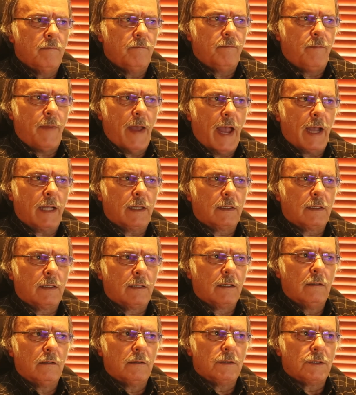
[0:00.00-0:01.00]
backed
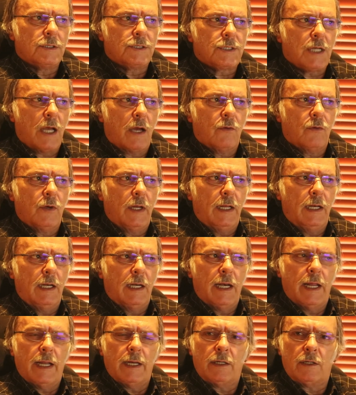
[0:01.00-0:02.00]

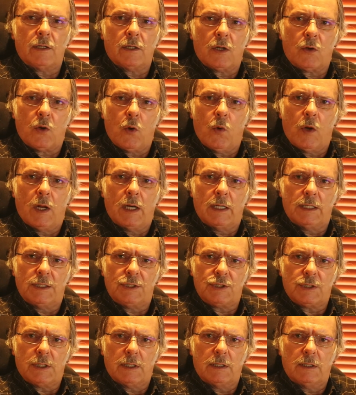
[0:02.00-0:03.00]
Saudi-led
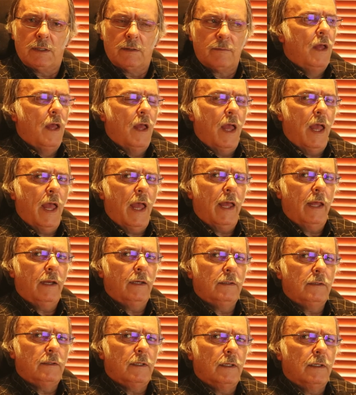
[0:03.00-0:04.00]
coalition.
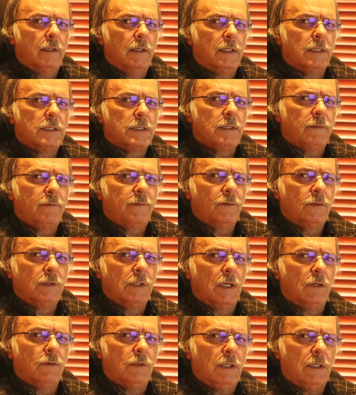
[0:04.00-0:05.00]
And then there's a
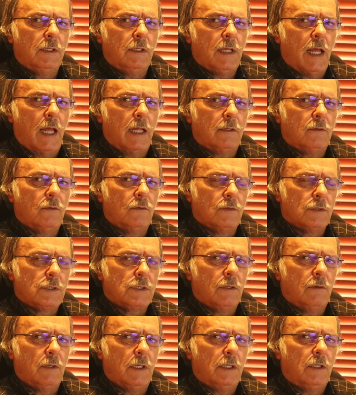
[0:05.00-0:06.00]
footnote in that
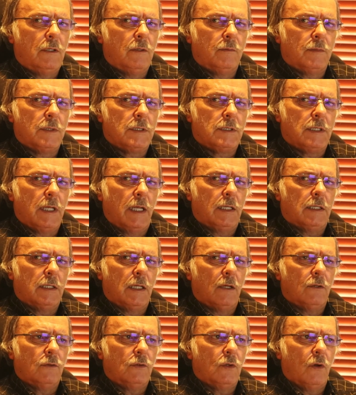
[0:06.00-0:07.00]
also that you must take
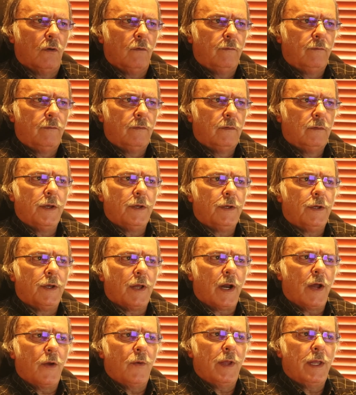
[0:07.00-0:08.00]
note of.
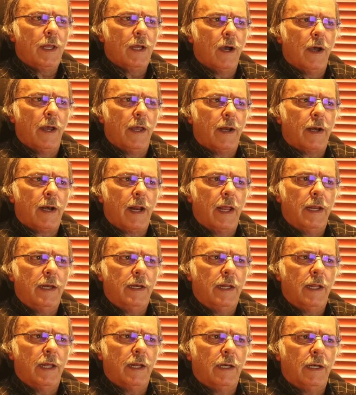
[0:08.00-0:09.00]
Growing
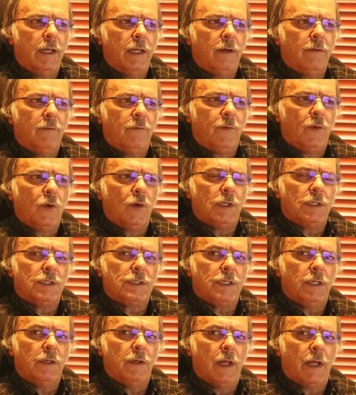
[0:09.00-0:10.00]
Iranian
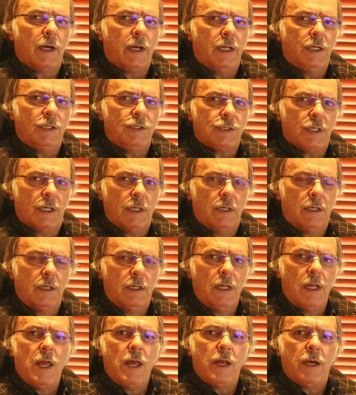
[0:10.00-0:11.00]
influence in the region.
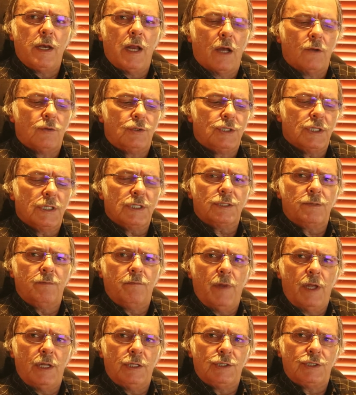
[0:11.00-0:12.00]
Now just
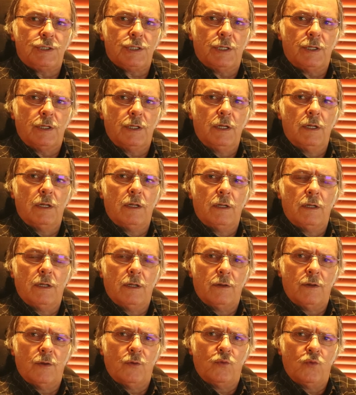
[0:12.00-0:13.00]
mention
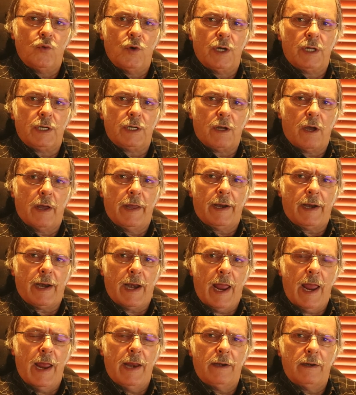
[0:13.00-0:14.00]
the word
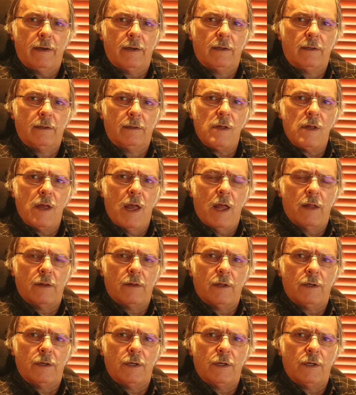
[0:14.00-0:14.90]
Iran and the